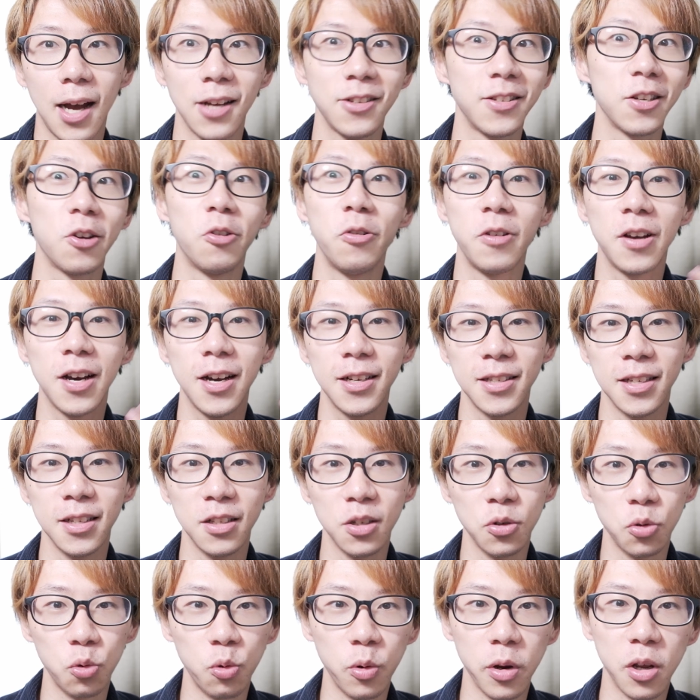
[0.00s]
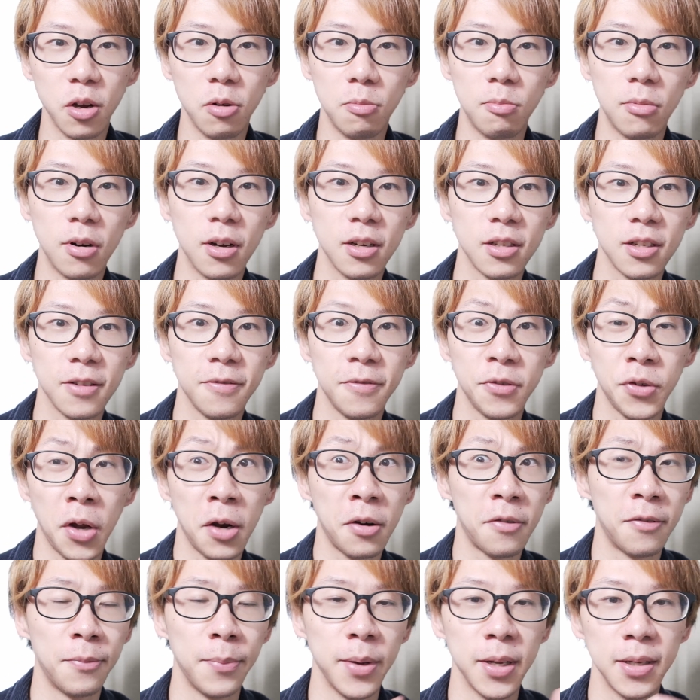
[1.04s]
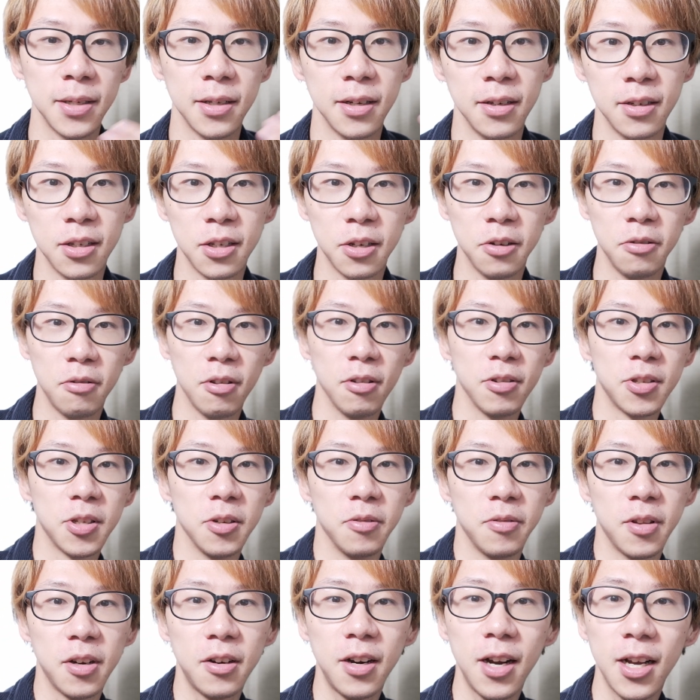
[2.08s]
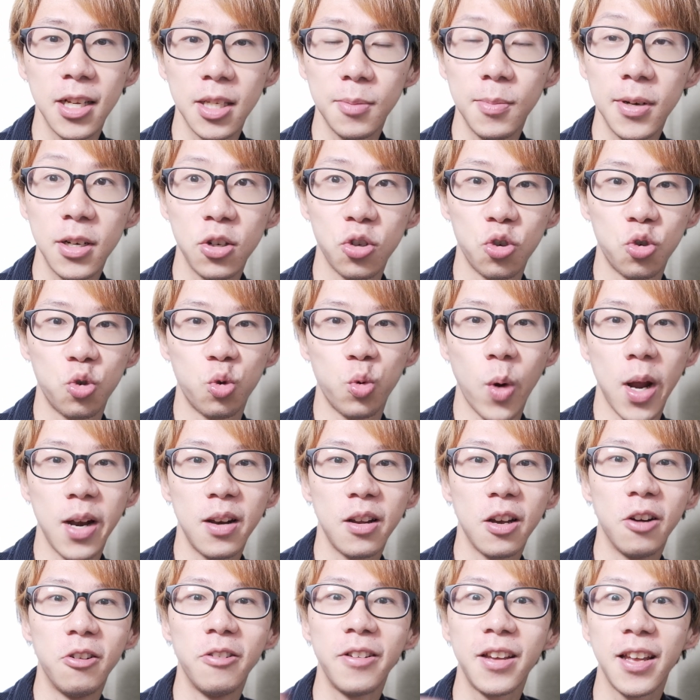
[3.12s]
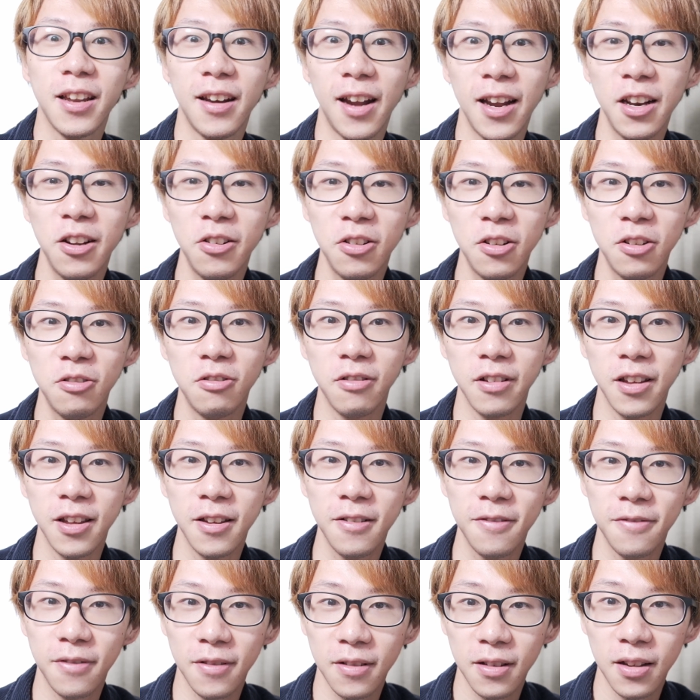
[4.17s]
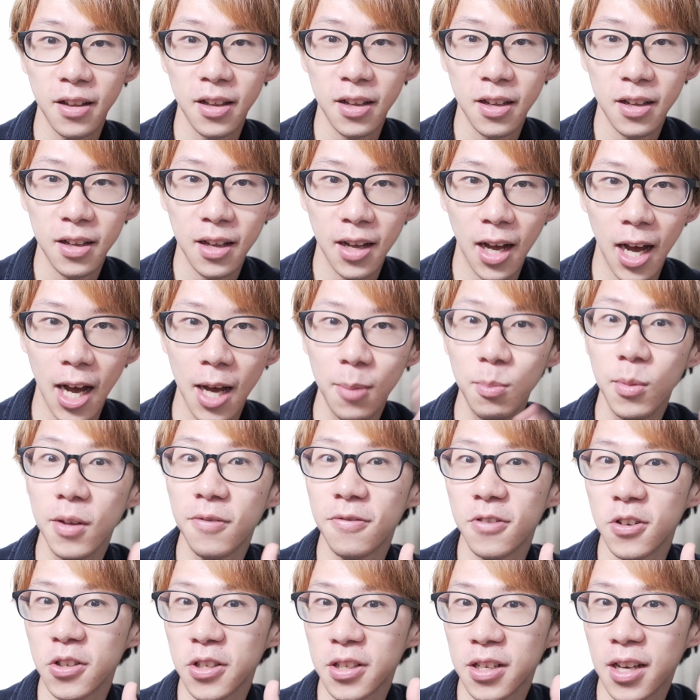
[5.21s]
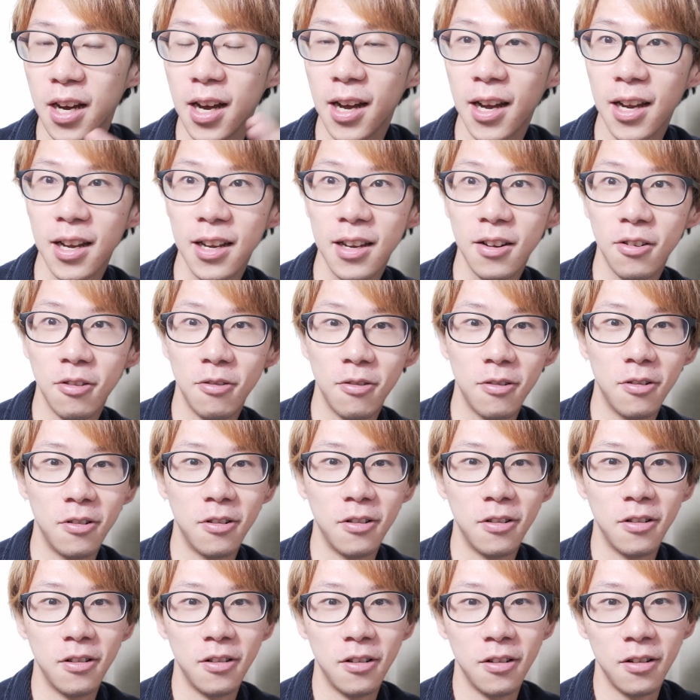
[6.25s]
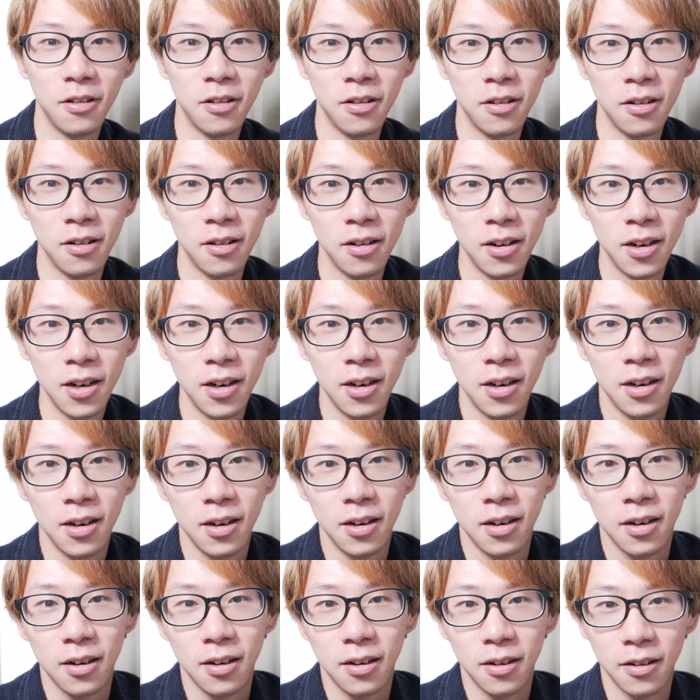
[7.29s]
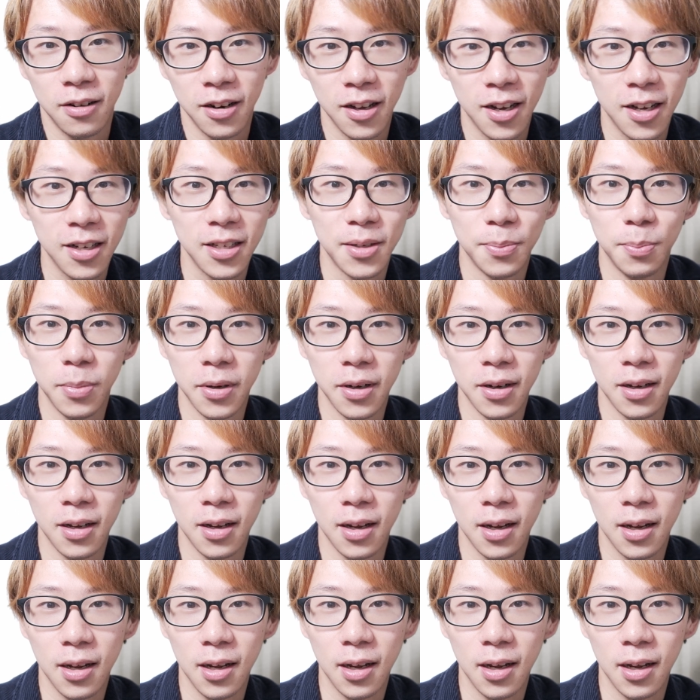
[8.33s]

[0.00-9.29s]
how's it going, guys? This is Ryomrat, a photographer based in Tokyo. So there has been a trend going, and I don't know if I'm the first guy or not, but